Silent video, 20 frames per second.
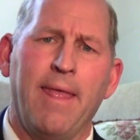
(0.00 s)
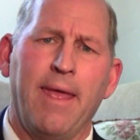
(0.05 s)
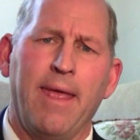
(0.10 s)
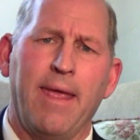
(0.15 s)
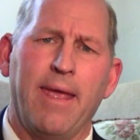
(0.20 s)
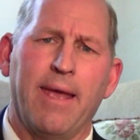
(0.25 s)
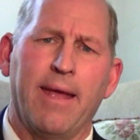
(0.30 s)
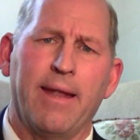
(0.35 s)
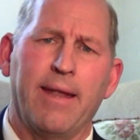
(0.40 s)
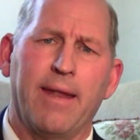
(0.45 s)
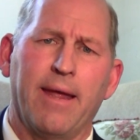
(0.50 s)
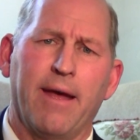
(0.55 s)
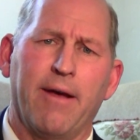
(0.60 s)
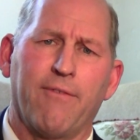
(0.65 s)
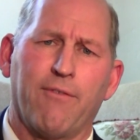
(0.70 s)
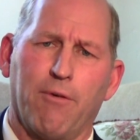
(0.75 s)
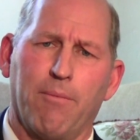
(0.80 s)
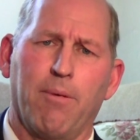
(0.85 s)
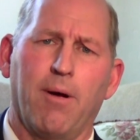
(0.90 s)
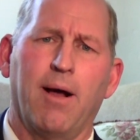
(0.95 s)
And
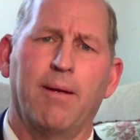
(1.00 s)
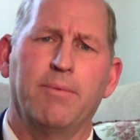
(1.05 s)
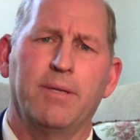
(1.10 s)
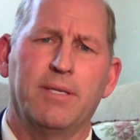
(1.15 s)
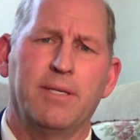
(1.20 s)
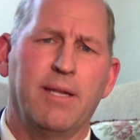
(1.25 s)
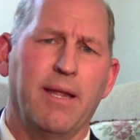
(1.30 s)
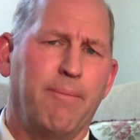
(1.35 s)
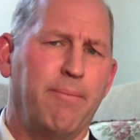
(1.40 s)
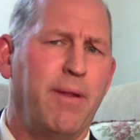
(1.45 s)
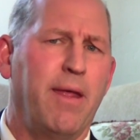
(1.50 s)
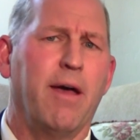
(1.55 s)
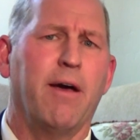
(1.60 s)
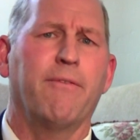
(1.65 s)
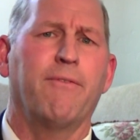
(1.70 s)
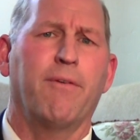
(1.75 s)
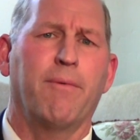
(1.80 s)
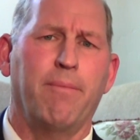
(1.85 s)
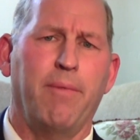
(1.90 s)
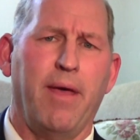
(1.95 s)
for Bob to step
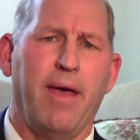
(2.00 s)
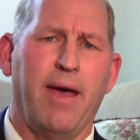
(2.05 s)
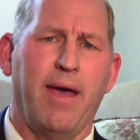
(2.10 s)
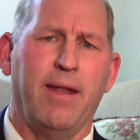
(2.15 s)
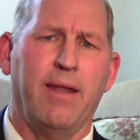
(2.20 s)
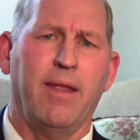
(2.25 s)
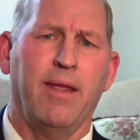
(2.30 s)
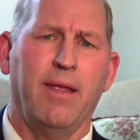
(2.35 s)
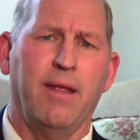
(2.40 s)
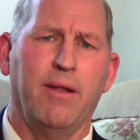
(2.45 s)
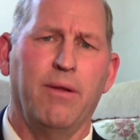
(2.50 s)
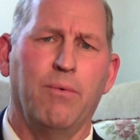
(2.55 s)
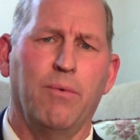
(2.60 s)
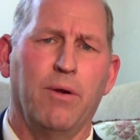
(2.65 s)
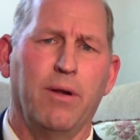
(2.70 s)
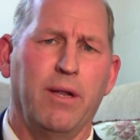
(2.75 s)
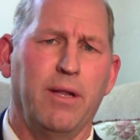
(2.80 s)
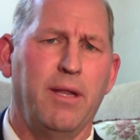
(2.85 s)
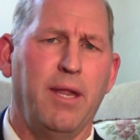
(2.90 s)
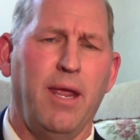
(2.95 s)
down from that and to
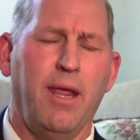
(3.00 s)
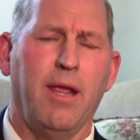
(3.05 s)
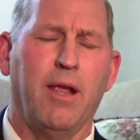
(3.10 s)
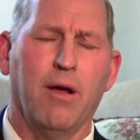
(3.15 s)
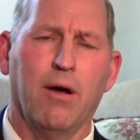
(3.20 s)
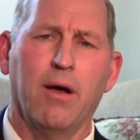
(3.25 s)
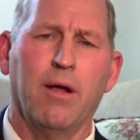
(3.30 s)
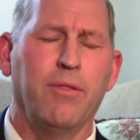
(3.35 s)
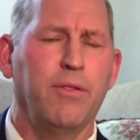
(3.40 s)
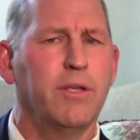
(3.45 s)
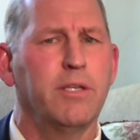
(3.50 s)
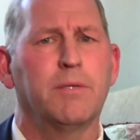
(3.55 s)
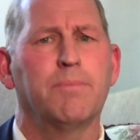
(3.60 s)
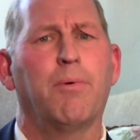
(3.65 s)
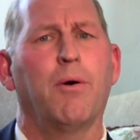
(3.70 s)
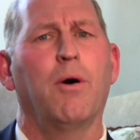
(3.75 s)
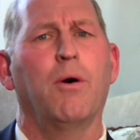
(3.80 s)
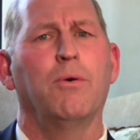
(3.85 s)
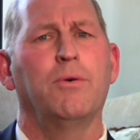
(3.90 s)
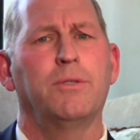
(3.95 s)
want to take on this
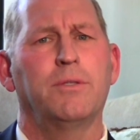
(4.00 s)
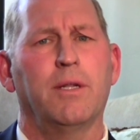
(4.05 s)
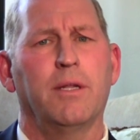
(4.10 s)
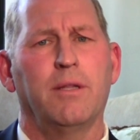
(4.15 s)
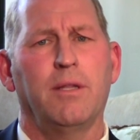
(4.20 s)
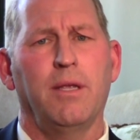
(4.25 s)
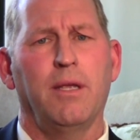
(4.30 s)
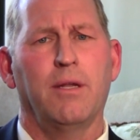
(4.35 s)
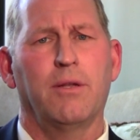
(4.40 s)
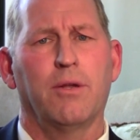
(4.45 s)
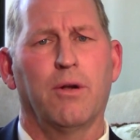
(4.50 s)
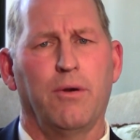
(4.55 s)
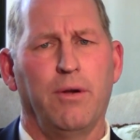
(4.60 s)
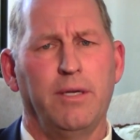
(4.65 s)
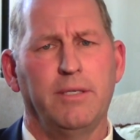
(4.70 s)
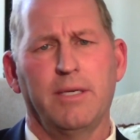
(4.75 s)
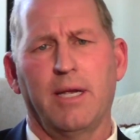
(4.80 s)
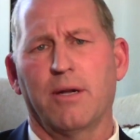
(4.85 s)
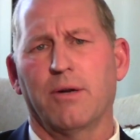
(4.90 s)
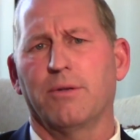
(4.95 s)
post at the Attorney
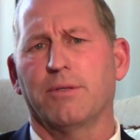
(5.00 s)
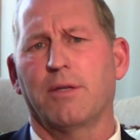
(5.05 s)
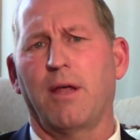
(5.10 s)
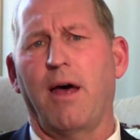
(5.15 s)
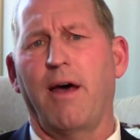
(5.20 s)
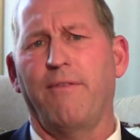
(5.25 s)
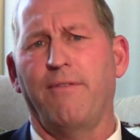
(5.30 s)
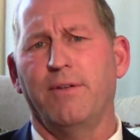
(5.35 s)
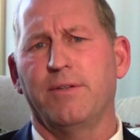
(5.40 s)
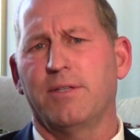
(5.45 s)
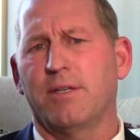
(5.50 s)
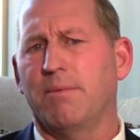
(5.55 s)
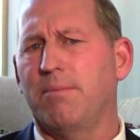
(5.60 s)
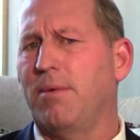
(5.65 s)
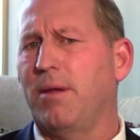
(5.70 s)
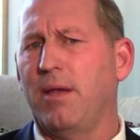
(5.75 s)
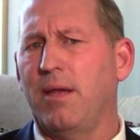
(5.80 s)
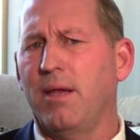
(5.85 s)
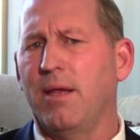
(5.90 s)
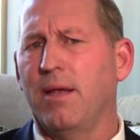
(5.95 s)
General's office, to
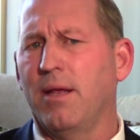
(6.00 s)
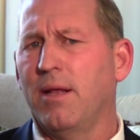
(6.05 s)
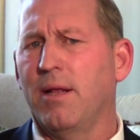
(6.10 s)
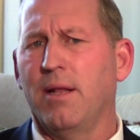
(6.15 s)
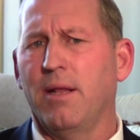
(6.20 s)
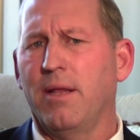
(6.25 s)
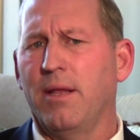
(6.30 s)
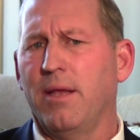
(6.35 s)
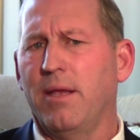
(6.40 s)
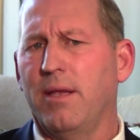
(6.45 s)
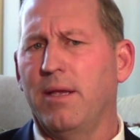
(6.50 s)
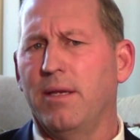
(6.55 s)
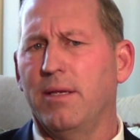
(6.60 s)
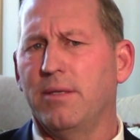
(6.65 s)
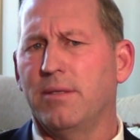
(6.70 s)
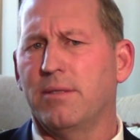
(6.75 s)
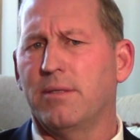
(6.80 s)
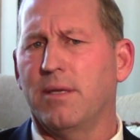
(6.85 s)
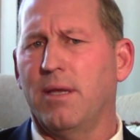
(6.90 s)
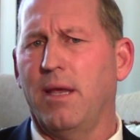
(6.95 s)
me,
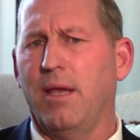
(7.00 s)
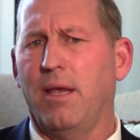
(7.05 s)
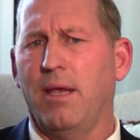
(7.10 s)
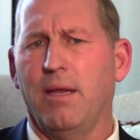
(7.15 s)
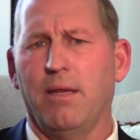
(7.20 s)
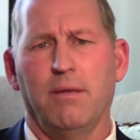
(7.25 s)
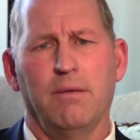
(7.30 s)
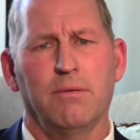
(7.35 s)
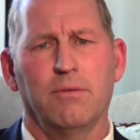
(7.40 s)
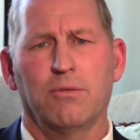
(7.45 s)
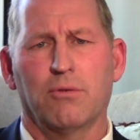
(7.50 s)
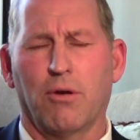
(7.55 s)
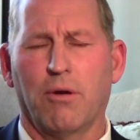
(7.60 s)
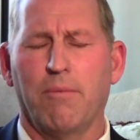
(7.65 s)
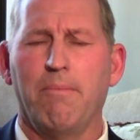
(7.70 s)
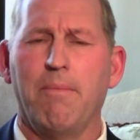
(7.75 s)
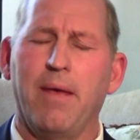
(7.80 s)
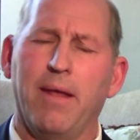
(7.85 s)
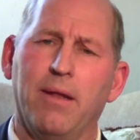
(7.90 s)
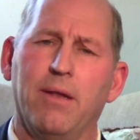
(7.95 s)
is a
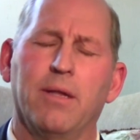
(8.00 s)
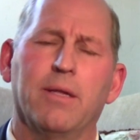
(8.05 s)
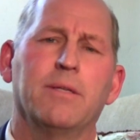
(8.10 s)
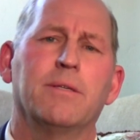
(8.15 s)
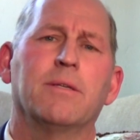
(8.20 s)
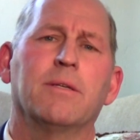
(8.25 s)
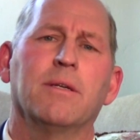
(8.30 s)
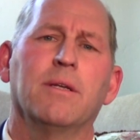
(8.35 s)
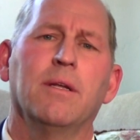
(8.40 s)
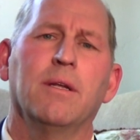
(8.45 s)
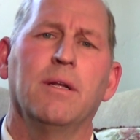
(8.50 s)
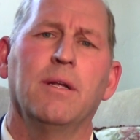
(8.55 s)
tremendous